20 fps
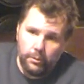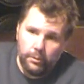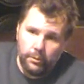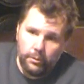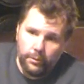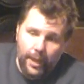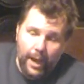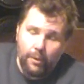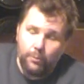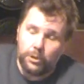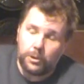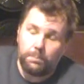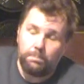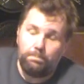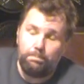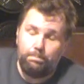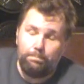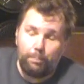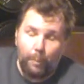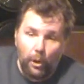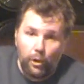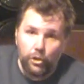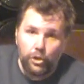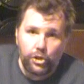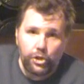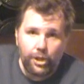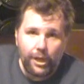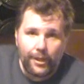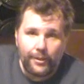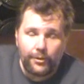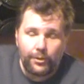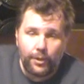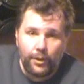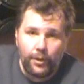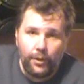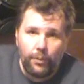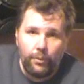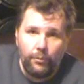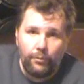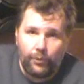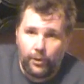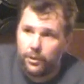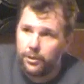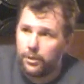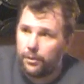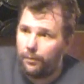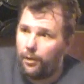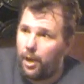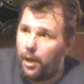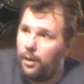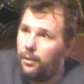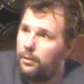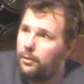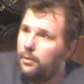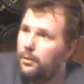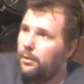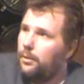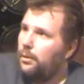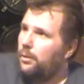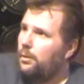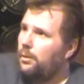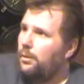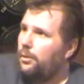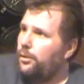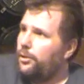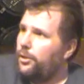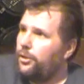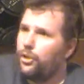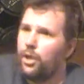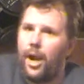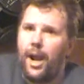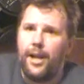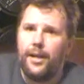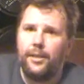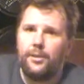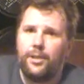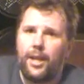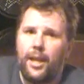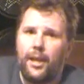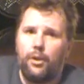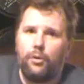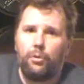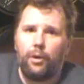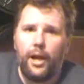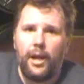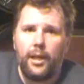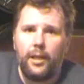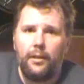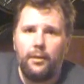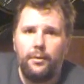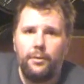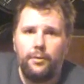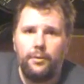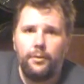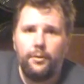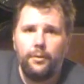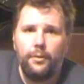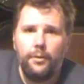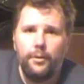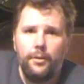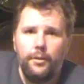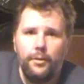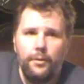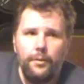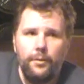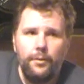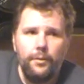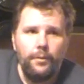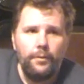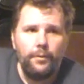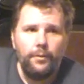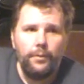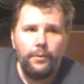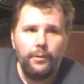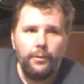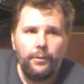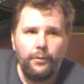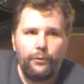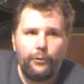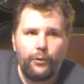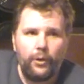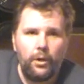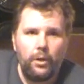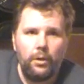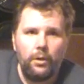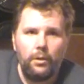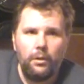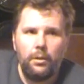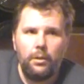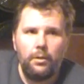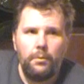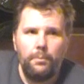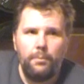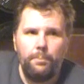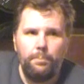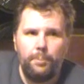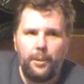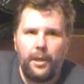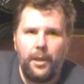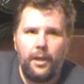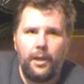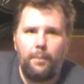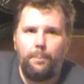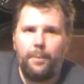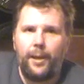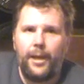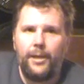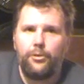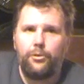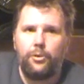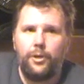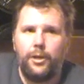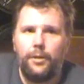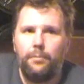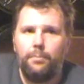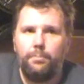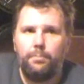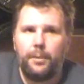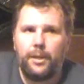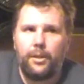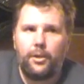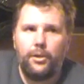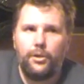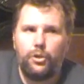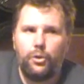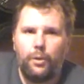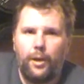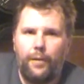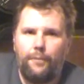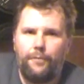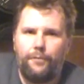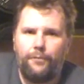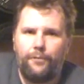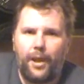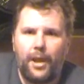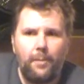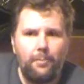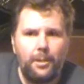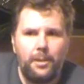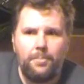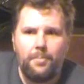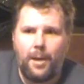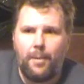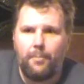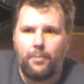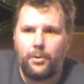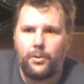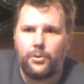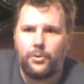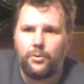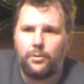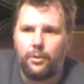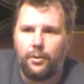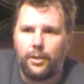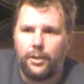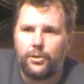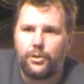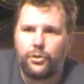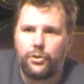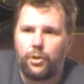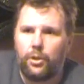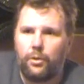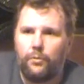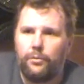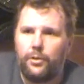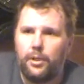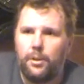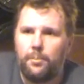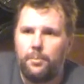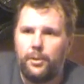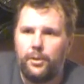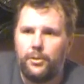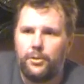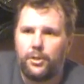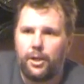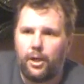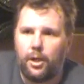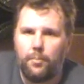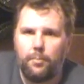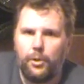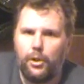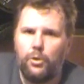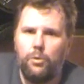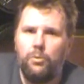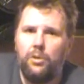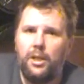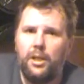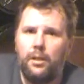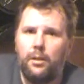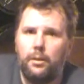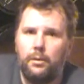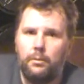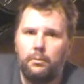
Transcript: That was bullshit too. First of all, you're trying to take credit for being a patriot because you have family members that served in the military, but you didn't.